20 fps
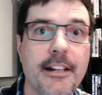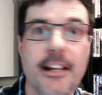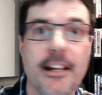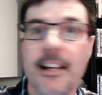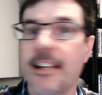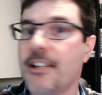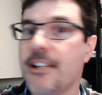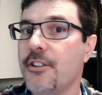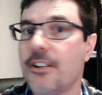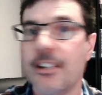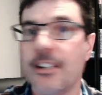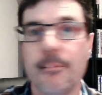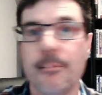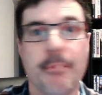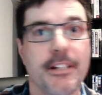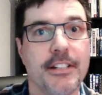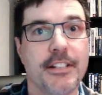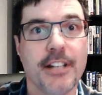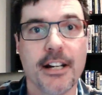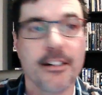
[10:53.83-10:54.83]
You can be
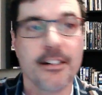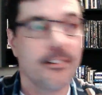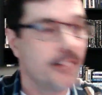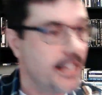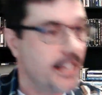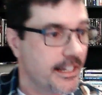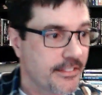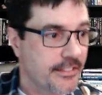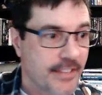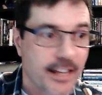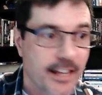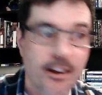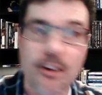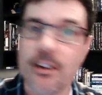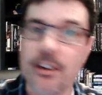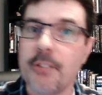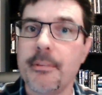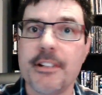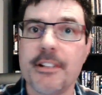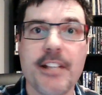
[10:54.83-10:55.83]
done. That all
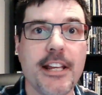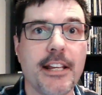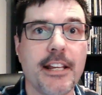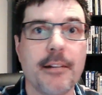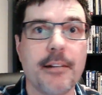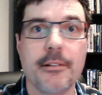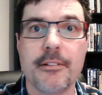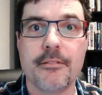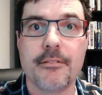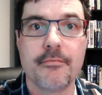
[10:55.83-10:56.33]
can be taken,